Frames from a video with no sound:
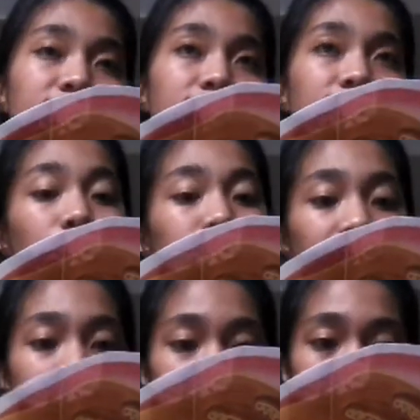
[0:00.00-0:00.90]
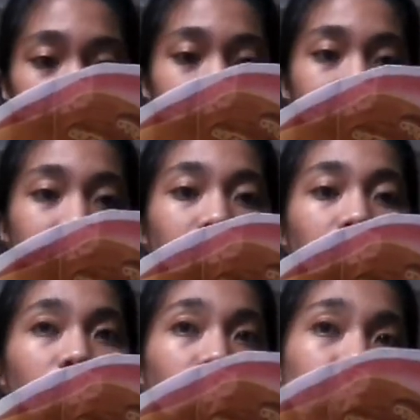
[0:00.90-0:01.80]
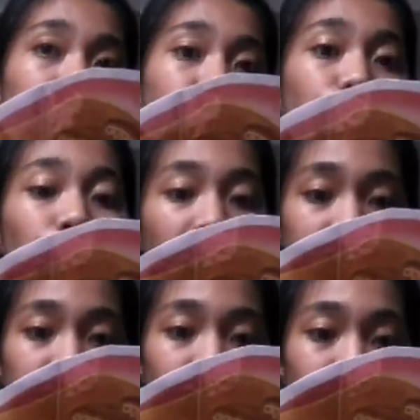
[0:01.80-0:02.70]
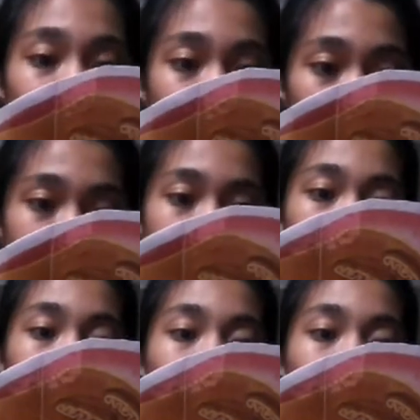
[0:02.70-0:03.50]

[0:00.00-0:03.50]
substances to pass through it.